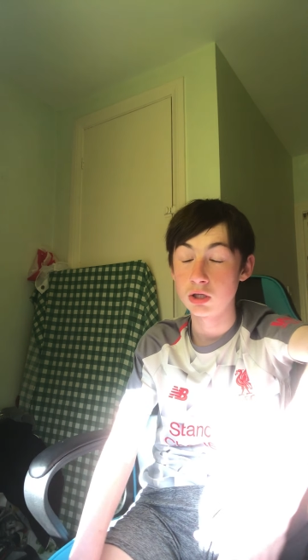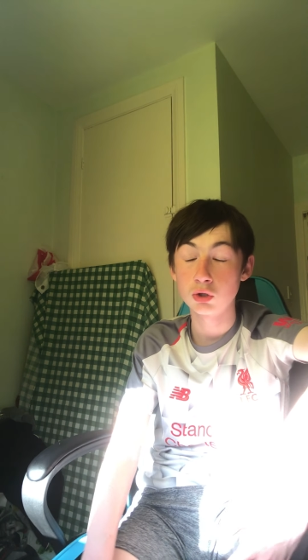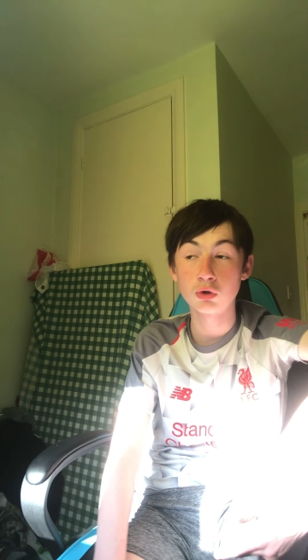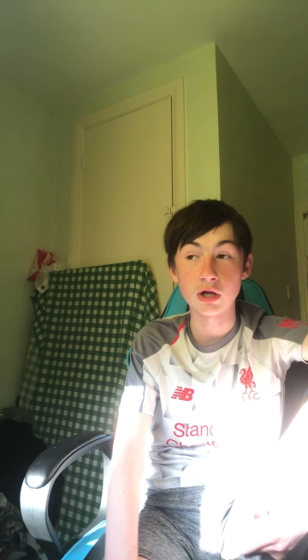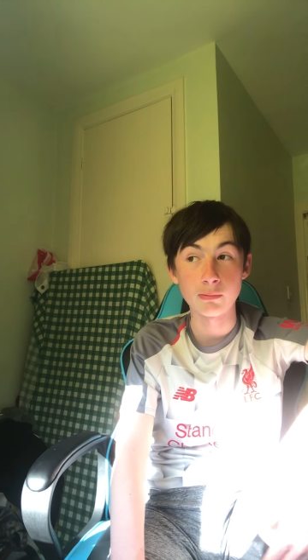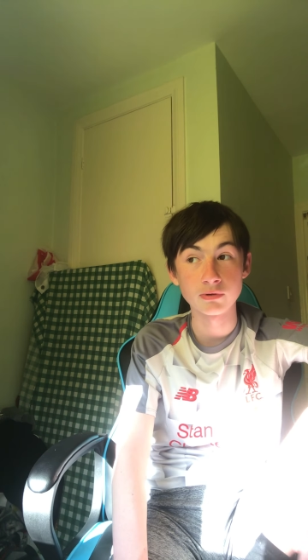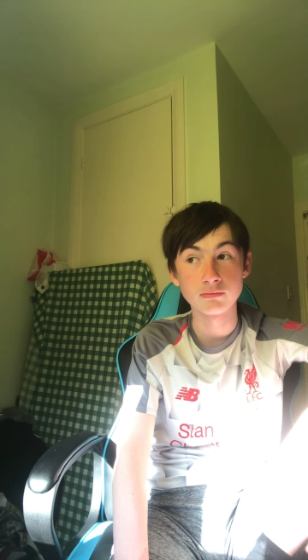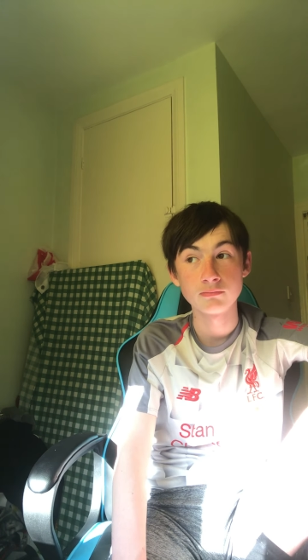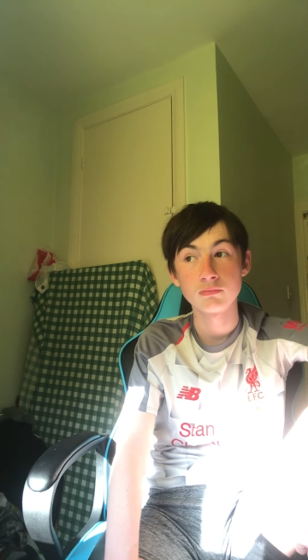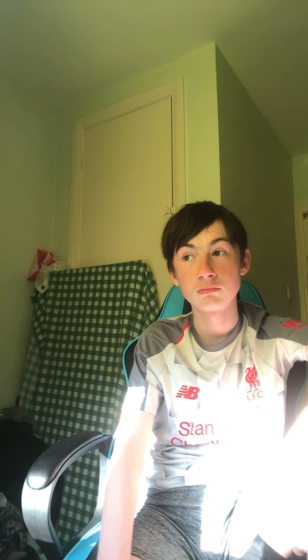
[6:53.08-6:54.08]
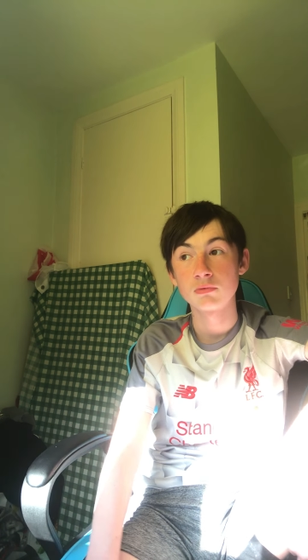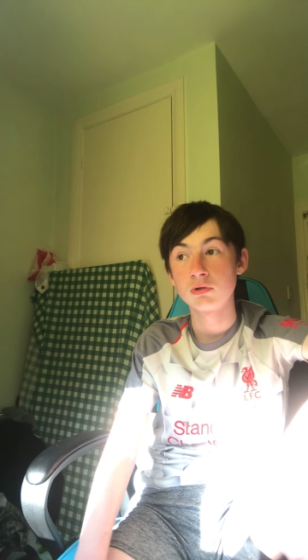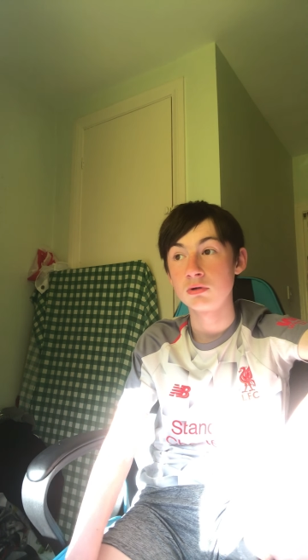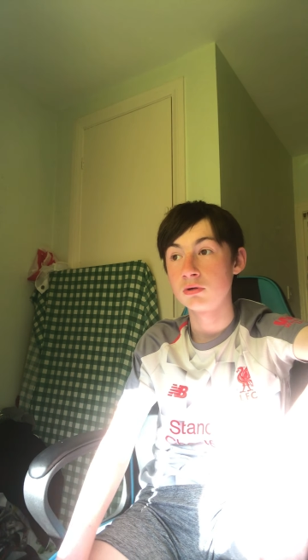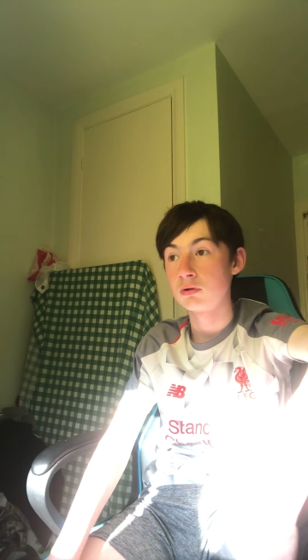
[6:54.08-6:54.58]
Could happen.
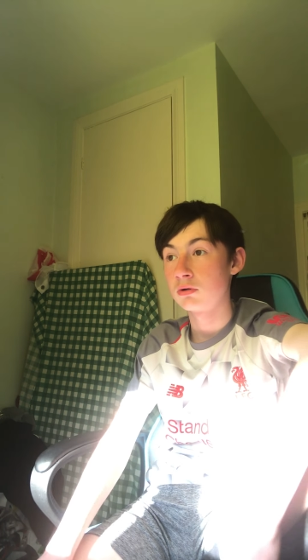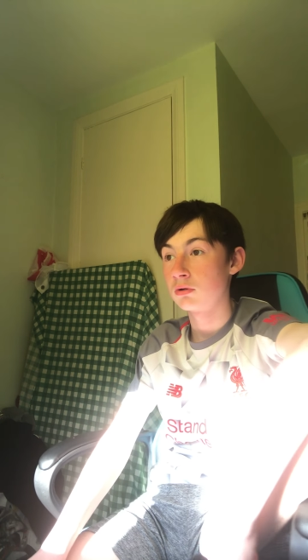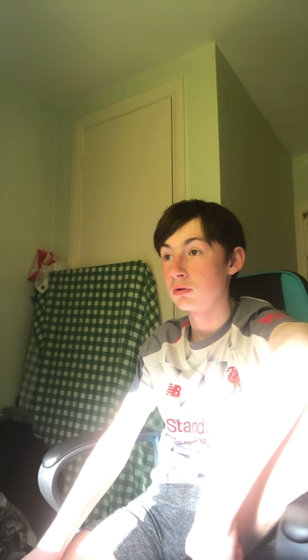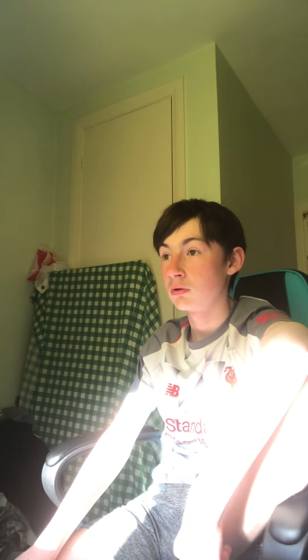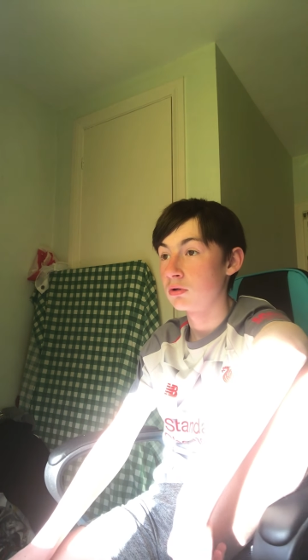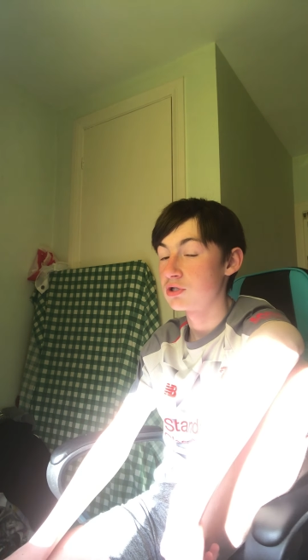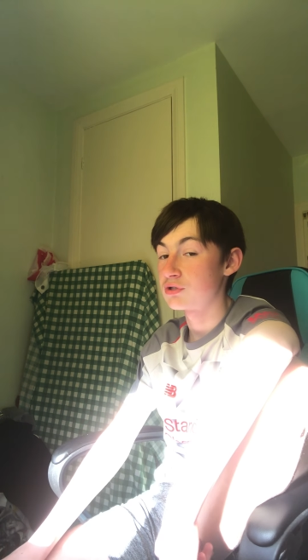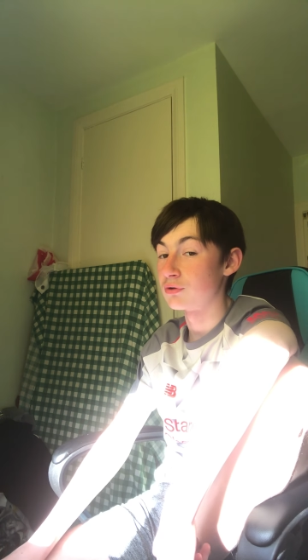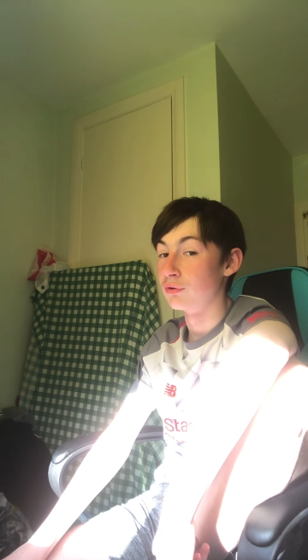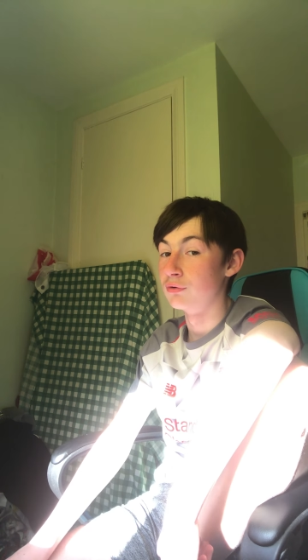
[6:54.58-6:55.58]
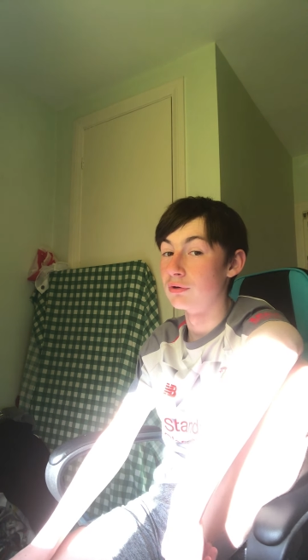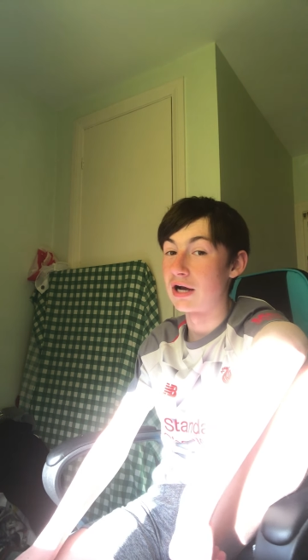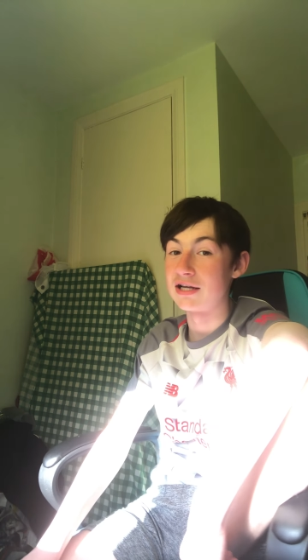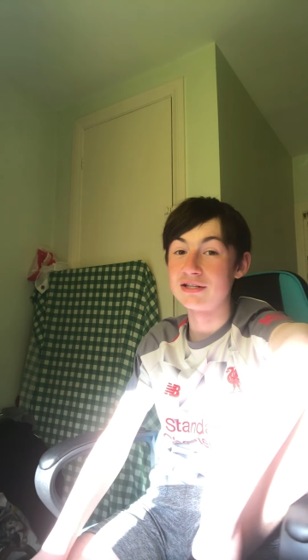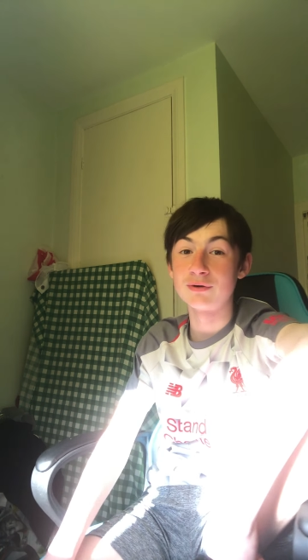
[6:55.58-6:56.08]
So,
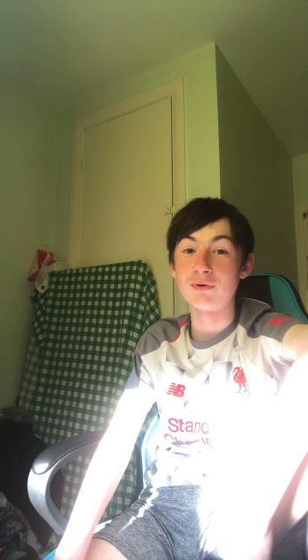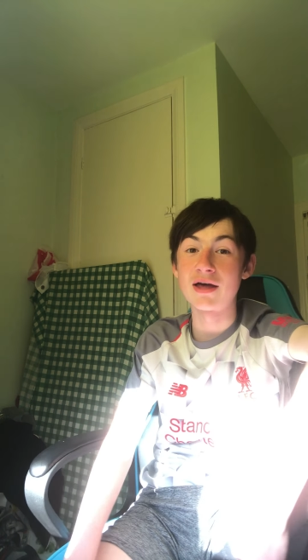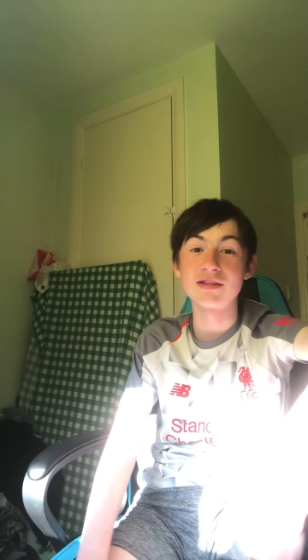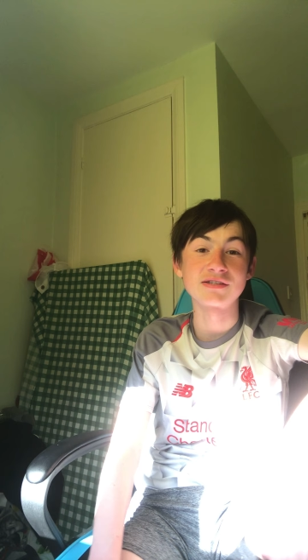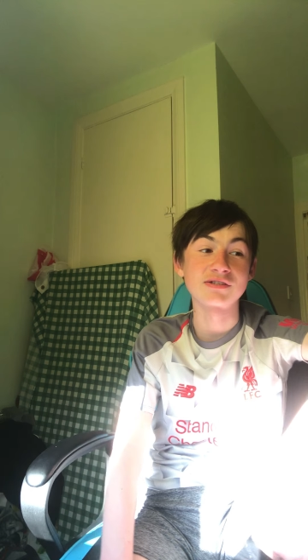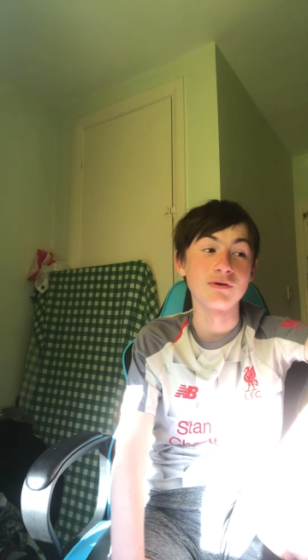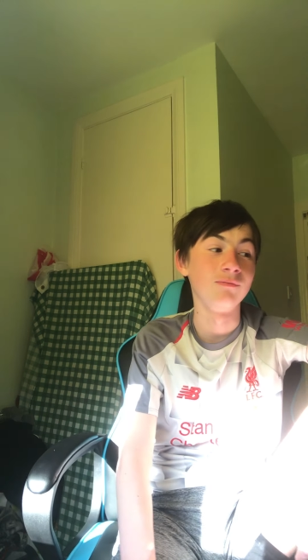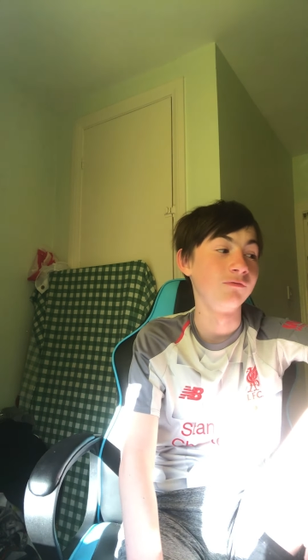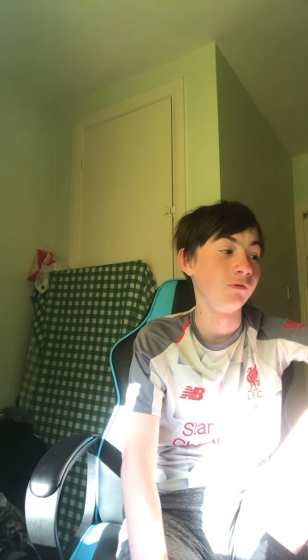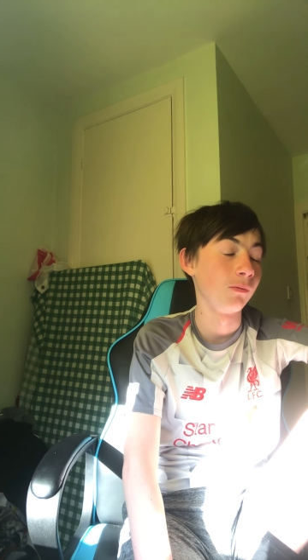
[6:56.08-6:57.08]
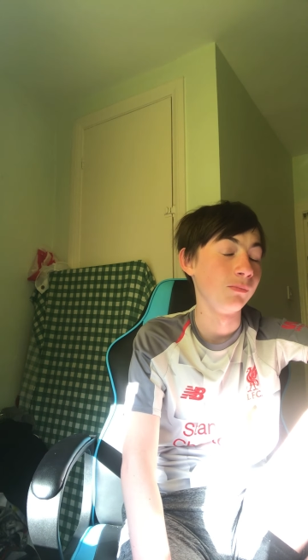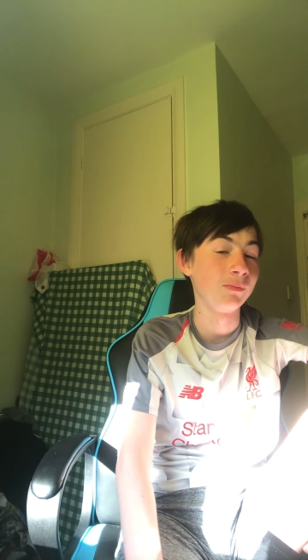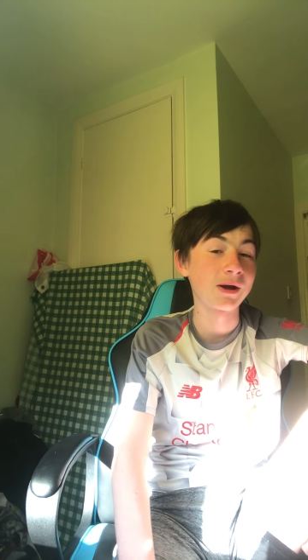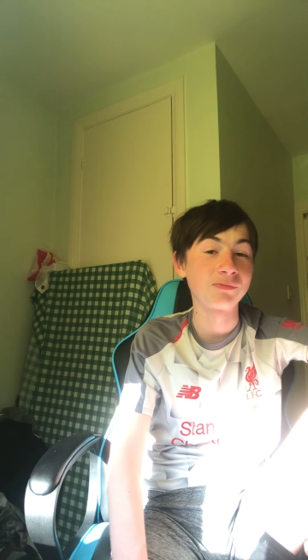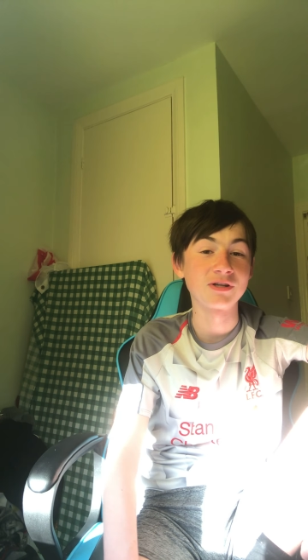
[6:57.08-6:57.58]
I don't know where this has come from, but
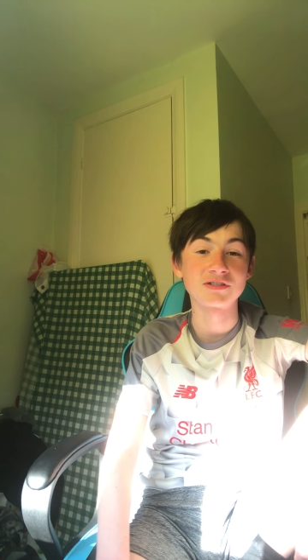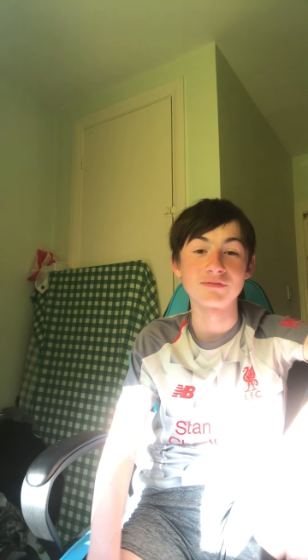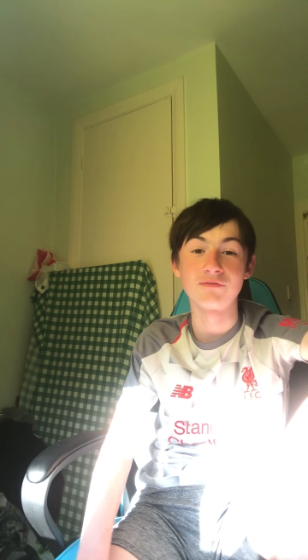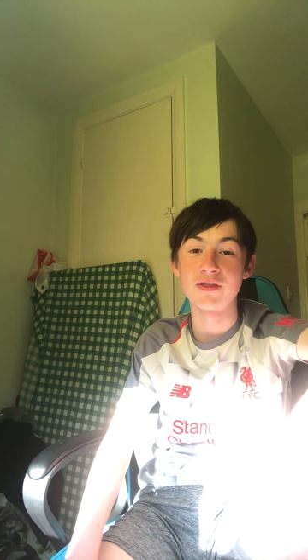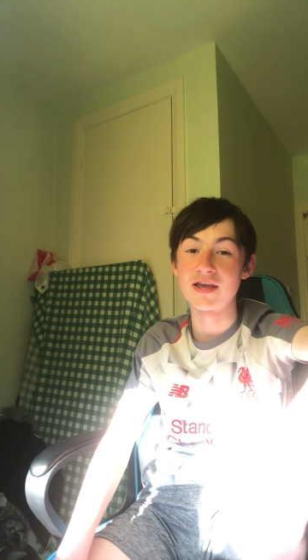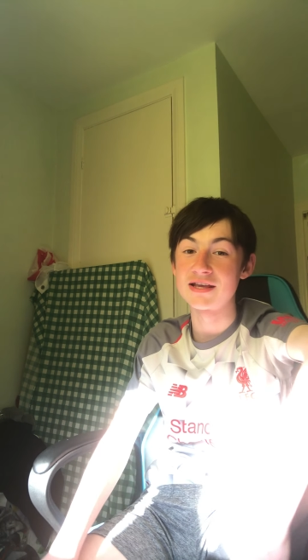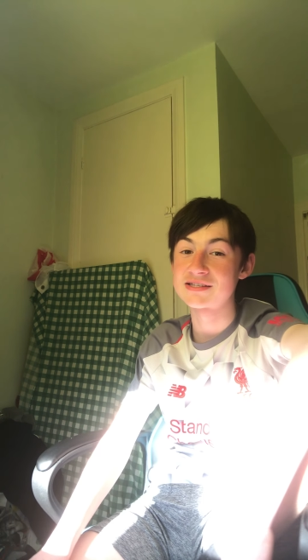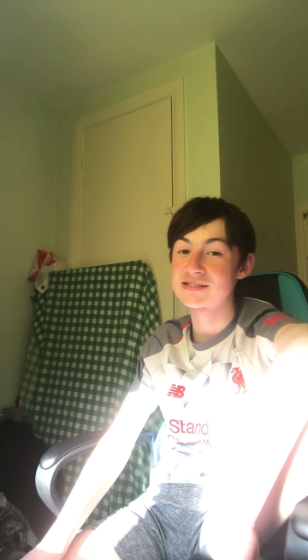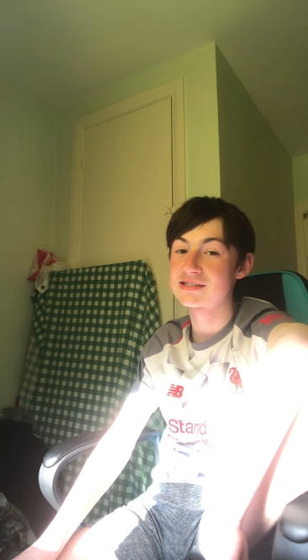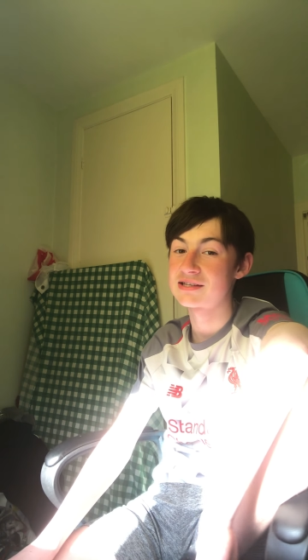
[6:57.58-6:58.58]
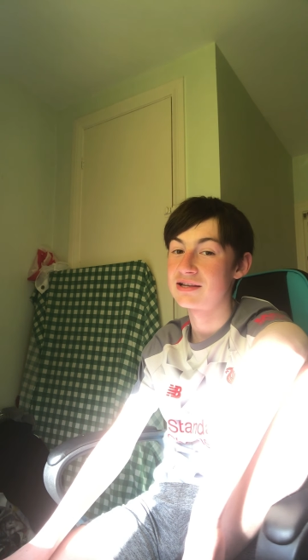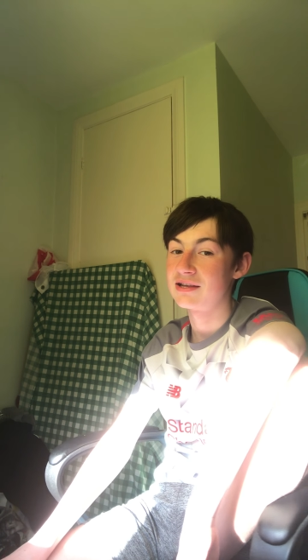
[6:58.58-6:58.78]
my prediction for this